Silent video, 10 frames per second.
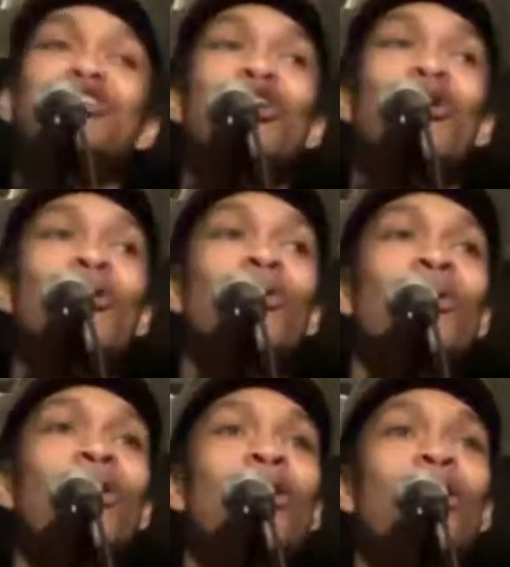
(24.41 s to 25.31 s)
so
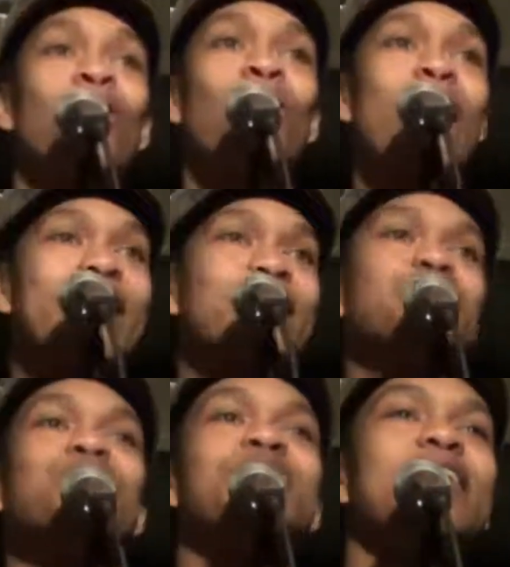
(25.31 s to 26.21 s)
why
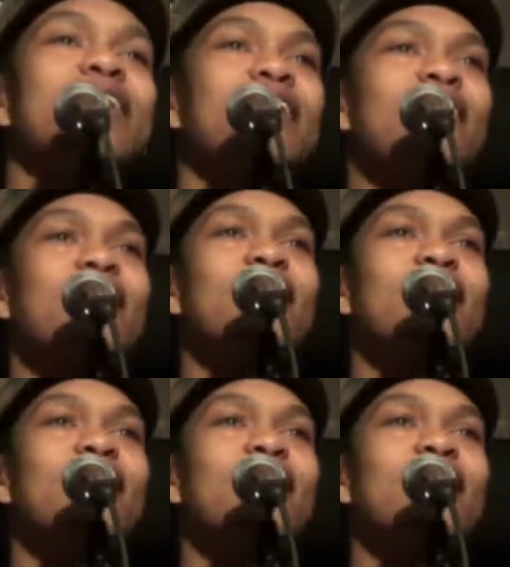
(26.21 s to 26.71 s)
can't you see